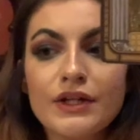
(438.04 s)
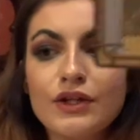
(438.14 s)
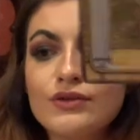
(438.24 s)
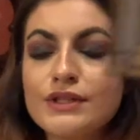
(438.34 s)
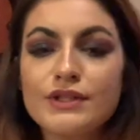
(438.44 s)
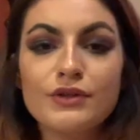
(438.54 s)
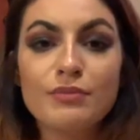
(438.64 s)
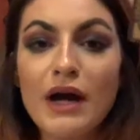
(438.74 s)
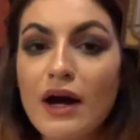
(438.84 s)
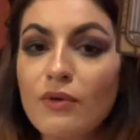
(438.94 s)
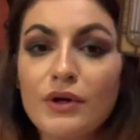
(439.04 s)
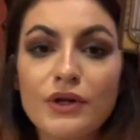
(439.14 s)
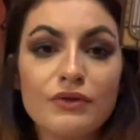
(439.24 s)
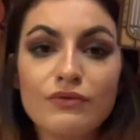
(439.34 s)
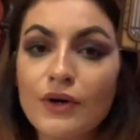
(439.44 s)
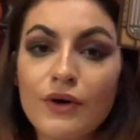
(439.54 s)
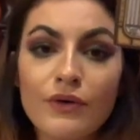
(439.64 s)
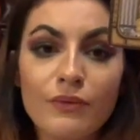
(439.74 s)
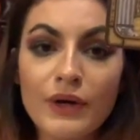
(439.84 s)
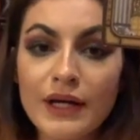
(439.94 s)
uses their power in the
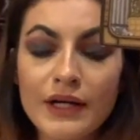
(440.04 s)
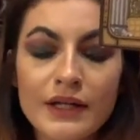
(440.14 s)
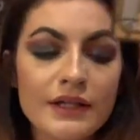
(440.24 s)
wrong way.